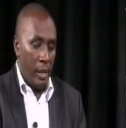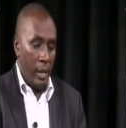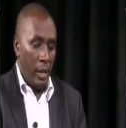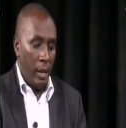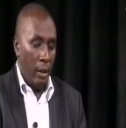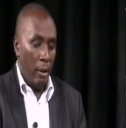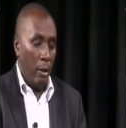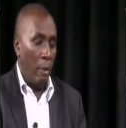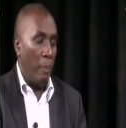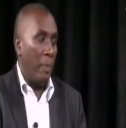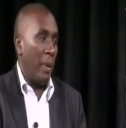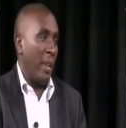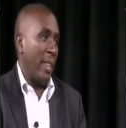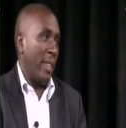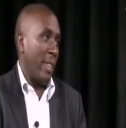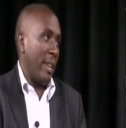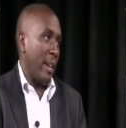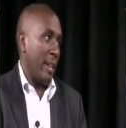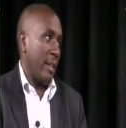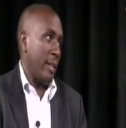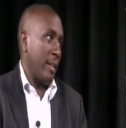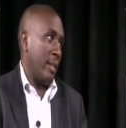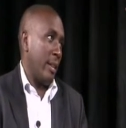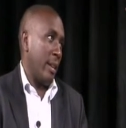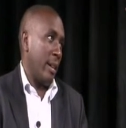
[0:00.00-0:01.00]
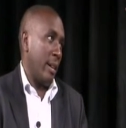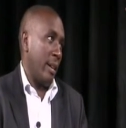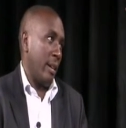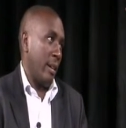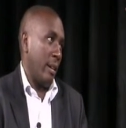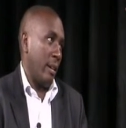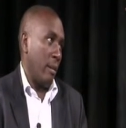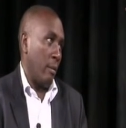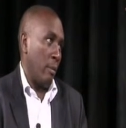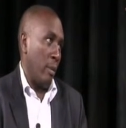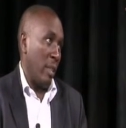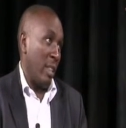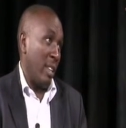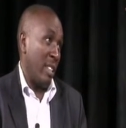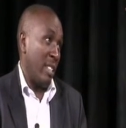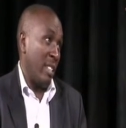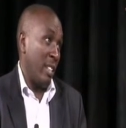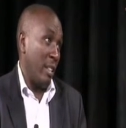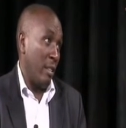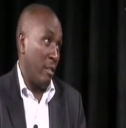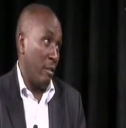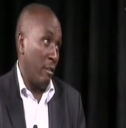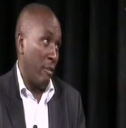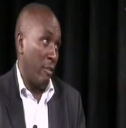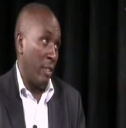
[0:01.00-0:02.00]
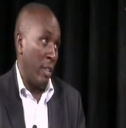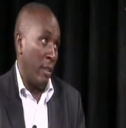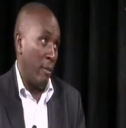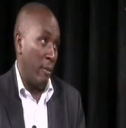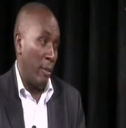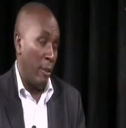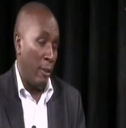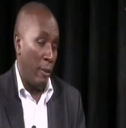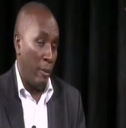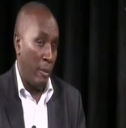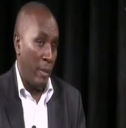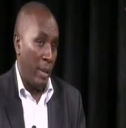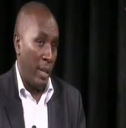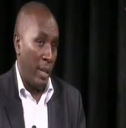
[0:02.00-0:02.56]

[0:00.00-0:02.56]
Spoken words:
Hoping that with the change of environment,